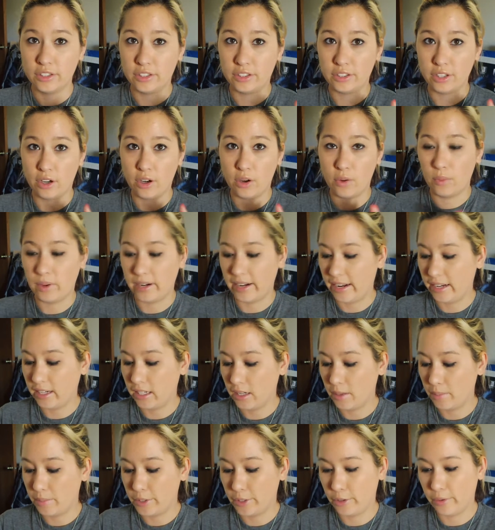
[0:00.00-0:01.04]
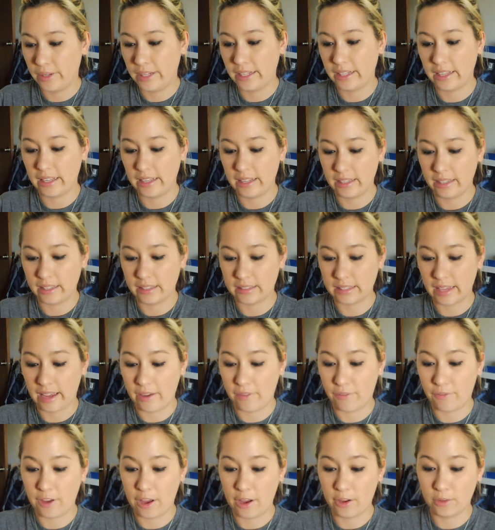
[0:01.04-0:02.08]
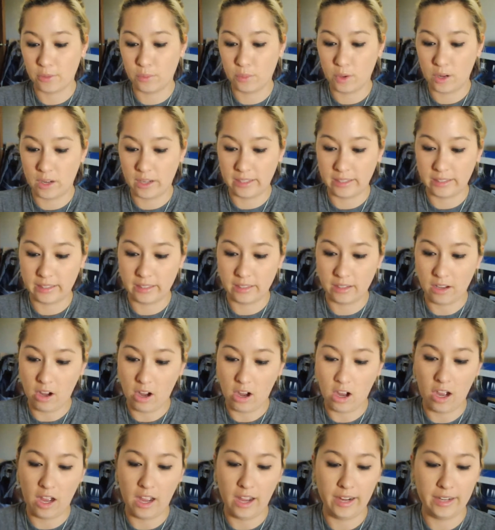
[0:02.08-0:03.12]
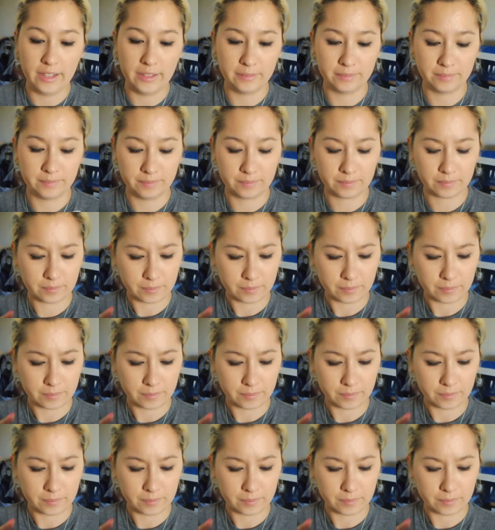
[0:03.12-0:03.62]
So what I ended up doing is I found one on